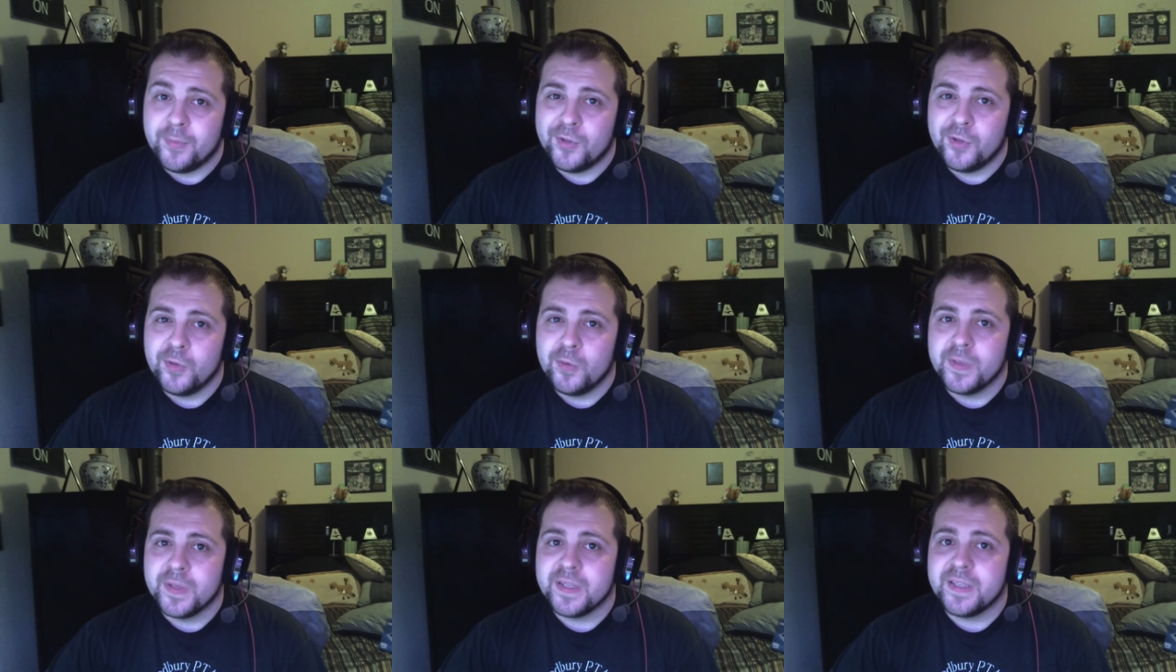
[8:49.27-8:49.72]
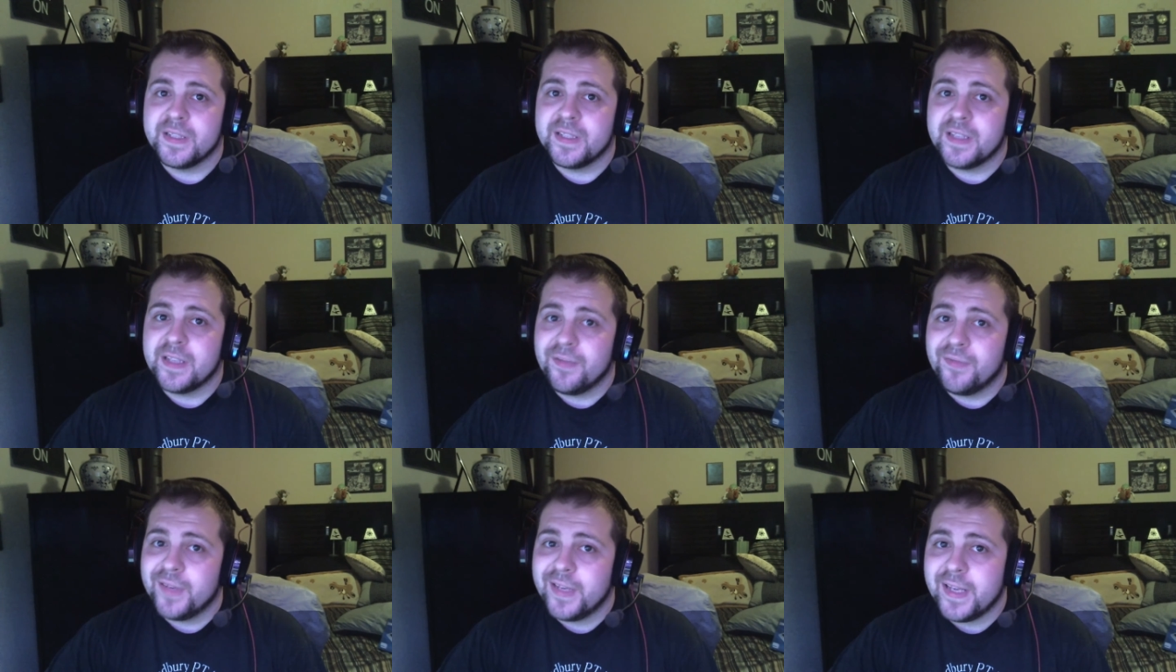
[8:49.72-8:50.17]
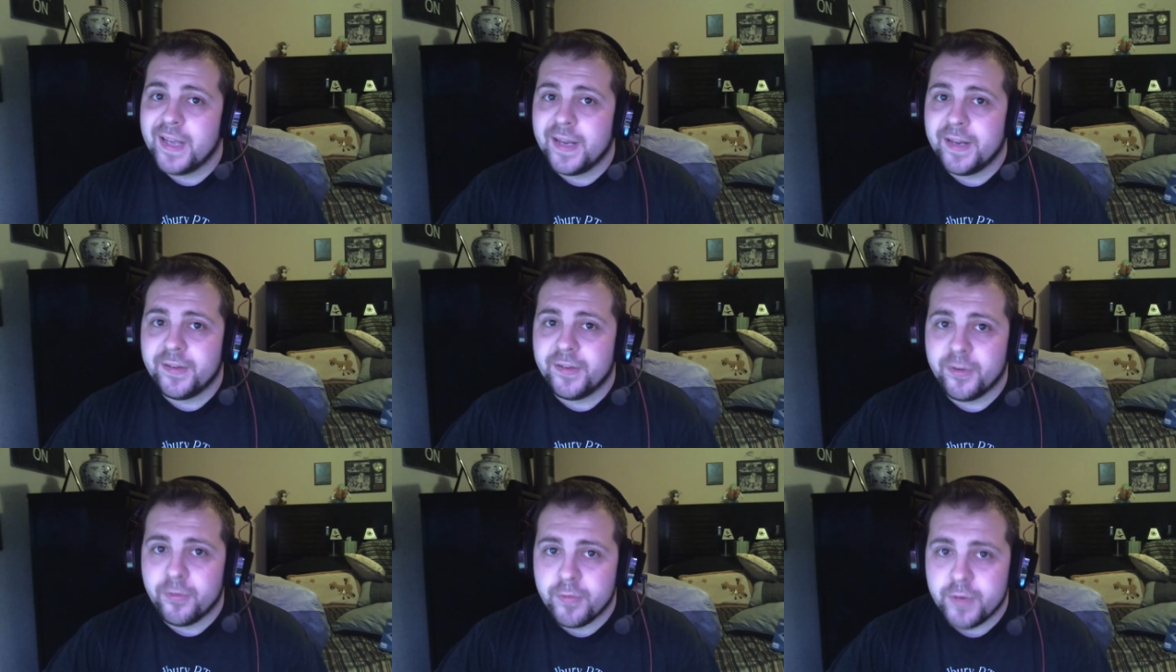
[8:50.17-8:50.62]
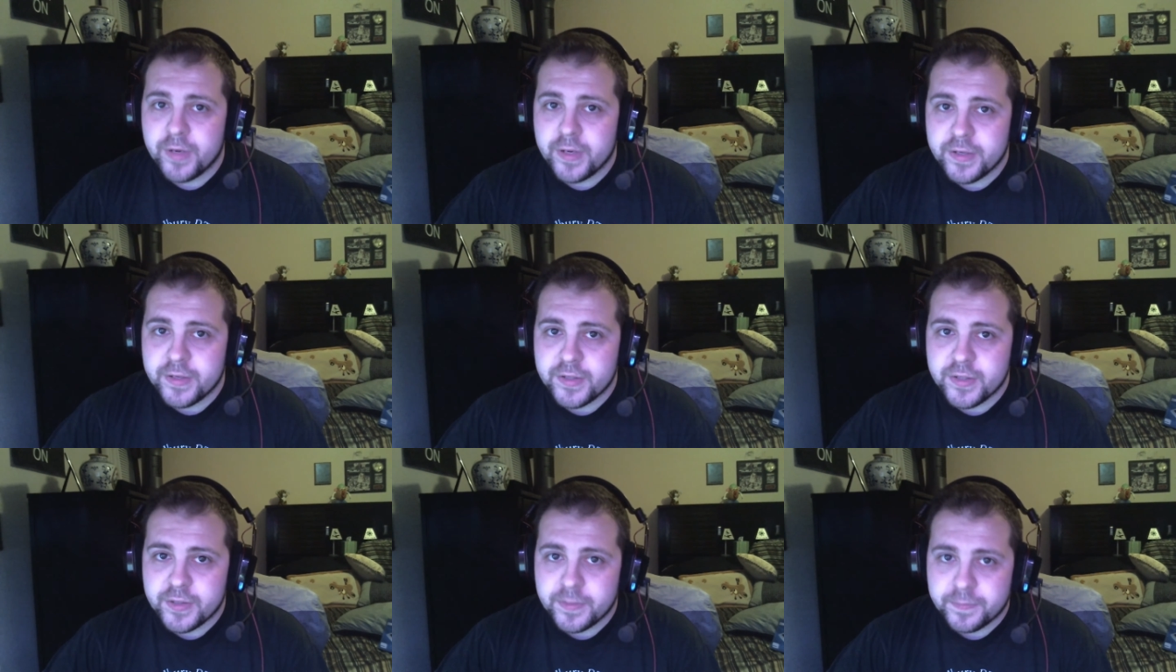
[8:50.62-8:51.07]
to was 78
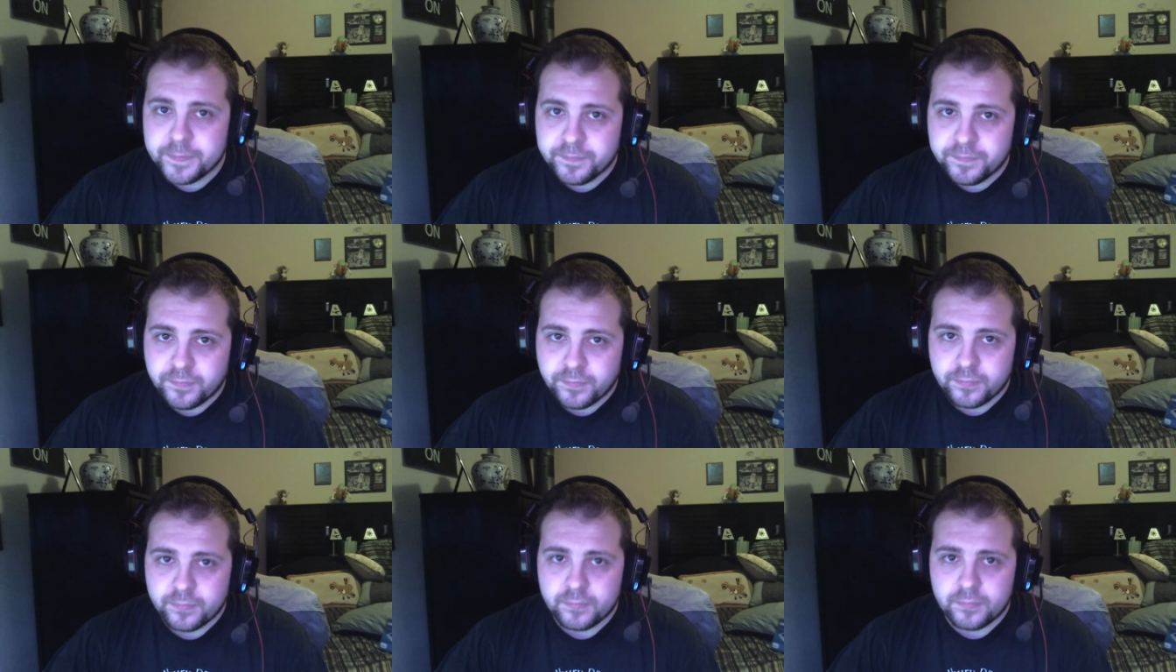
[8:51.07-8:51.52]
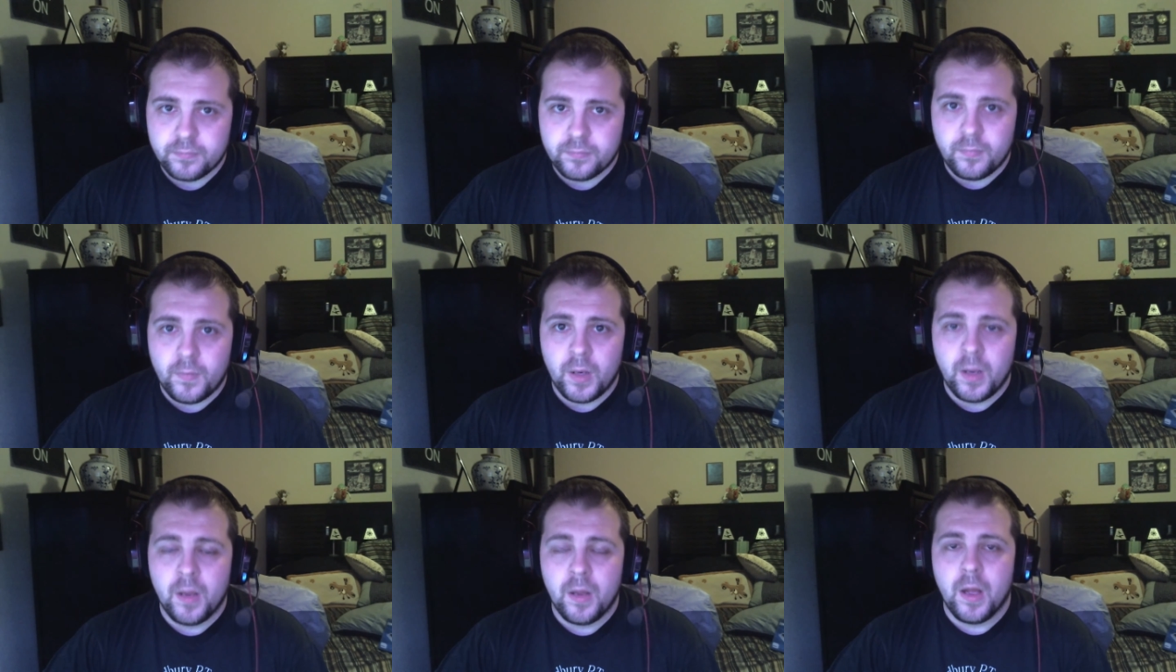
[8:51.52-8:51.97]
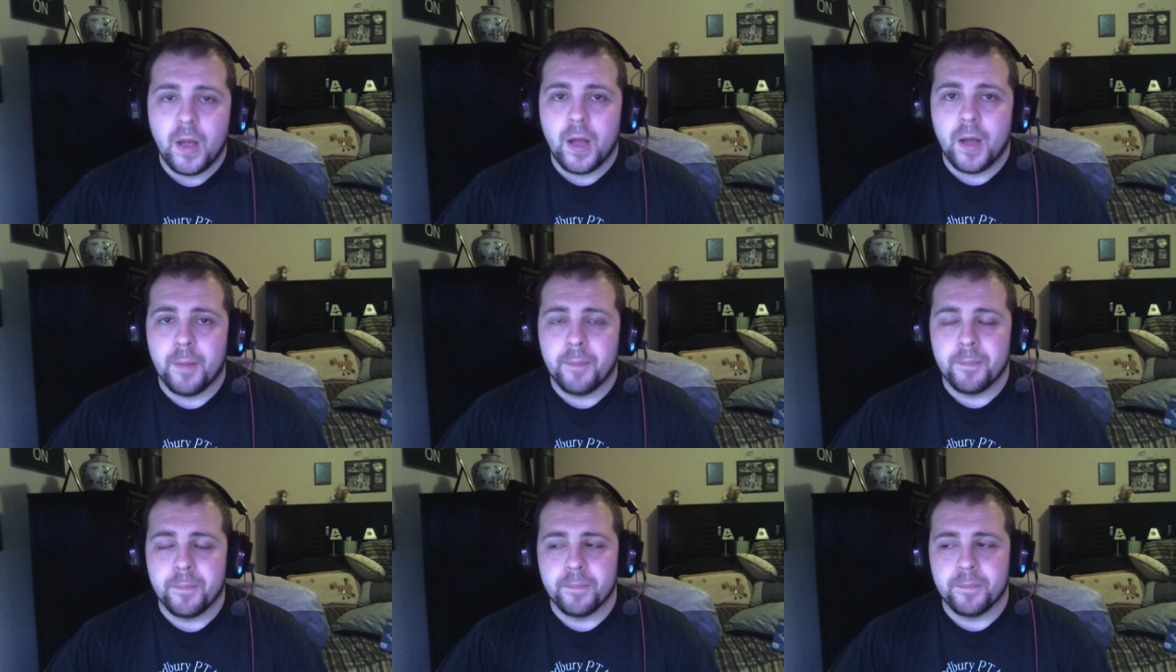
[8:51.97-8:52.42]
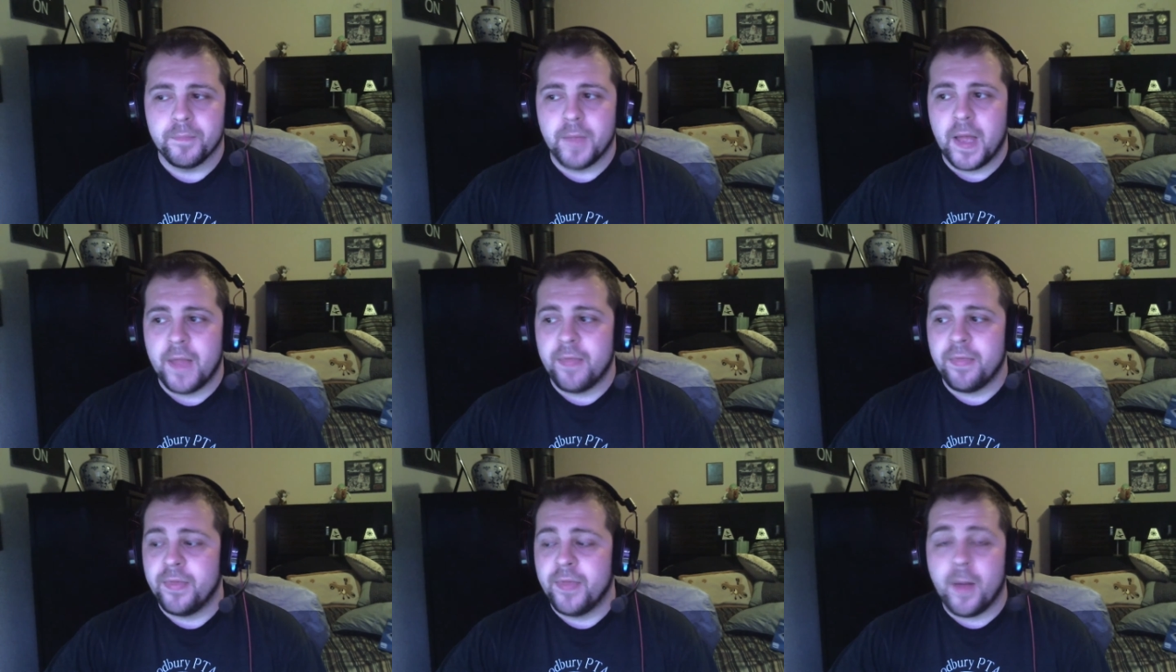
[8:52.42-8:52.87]
degrees, um,
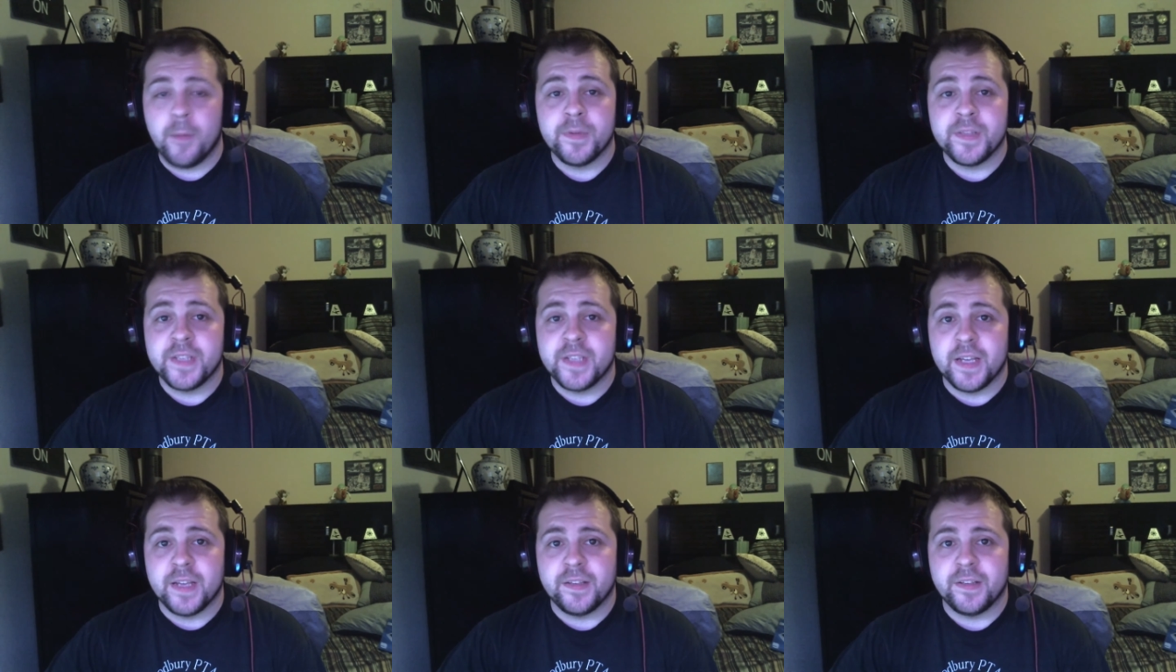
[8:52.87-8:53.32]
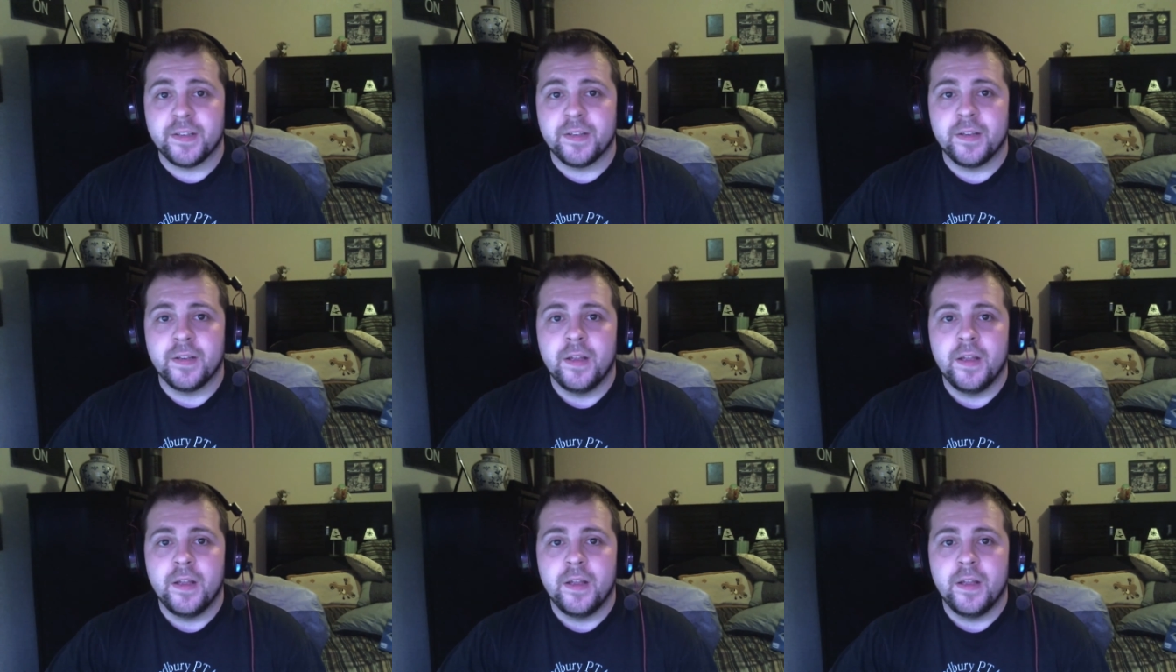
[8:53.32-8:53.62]
and that was it.